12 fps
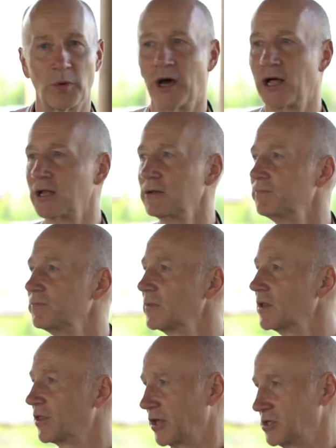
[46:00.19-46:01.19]
well,
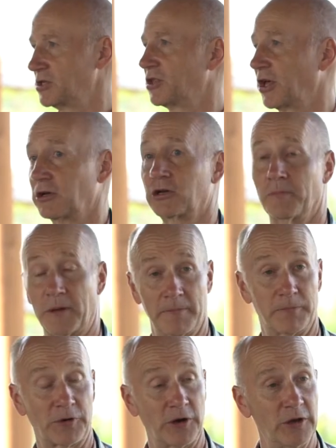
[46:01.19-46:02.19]
things you think could be
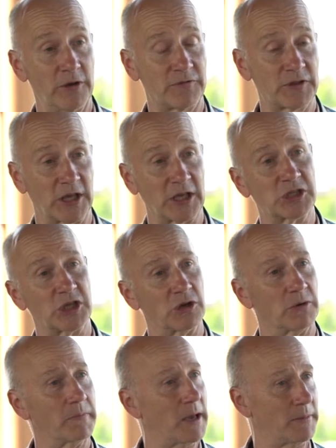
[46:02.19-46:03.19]
improved, things that
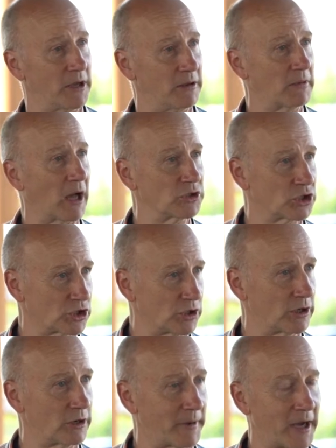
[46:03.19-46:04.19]
you're maybe
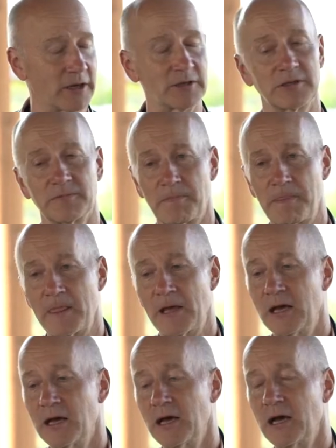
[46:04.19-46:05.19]
unsure about.
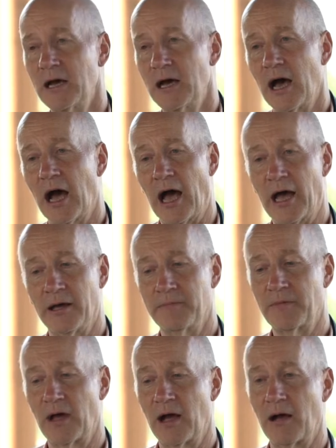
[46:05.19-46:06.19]

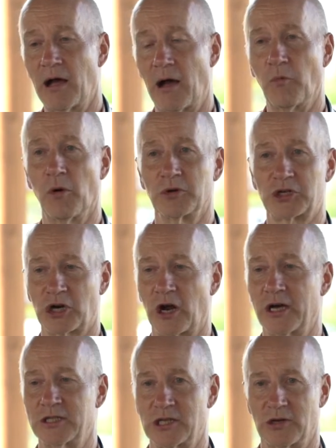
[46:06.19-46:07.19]
Um, and what we'll
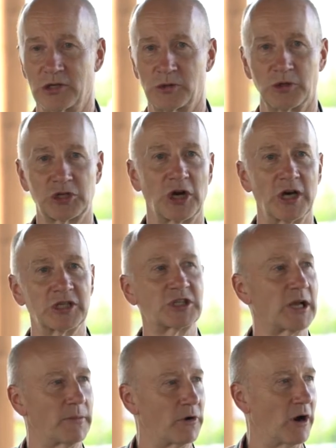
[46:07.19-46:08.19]
try and do is we'll try and
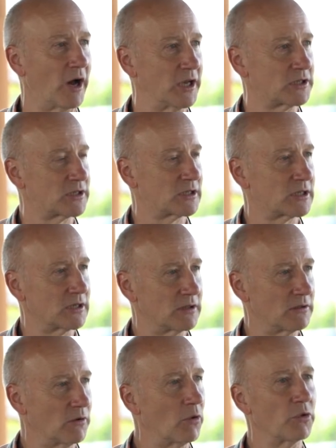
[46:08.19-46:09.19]
summarise
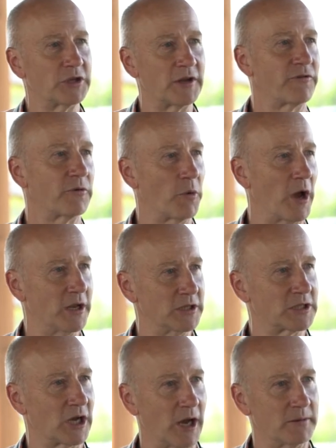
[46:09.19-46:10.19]
all the different
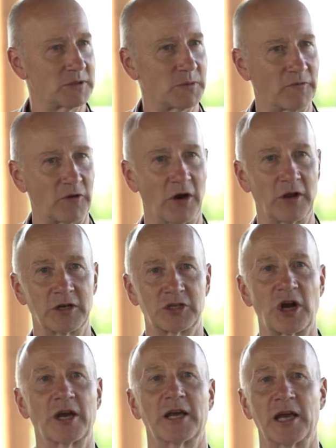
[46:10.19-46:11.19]
wetland types we've got and
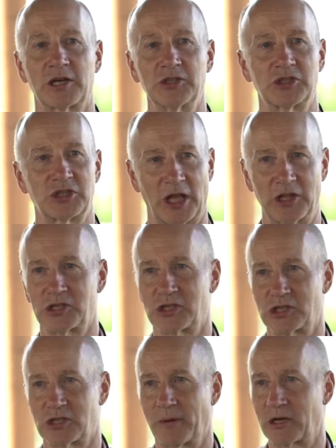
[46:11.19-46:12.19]
try and get a
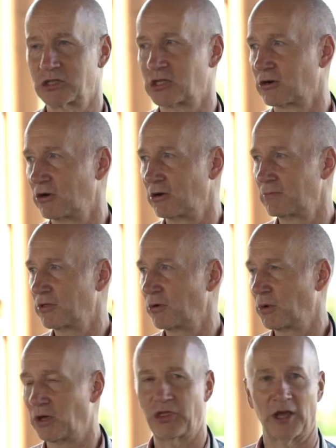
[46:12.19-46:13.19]
consensus amongst the group
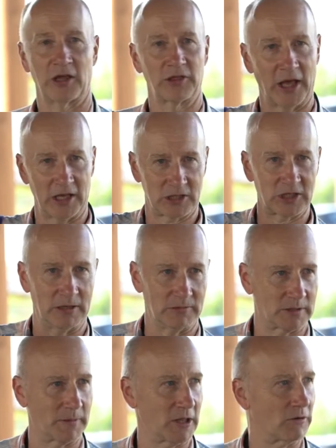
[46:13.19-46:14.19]
that we think that
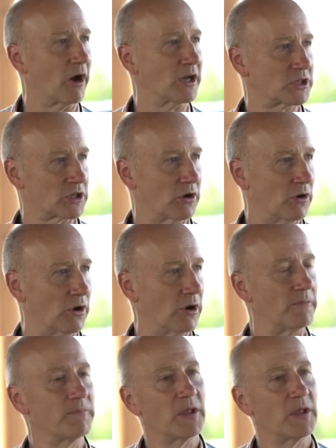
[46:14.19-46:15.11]
seems to be the right score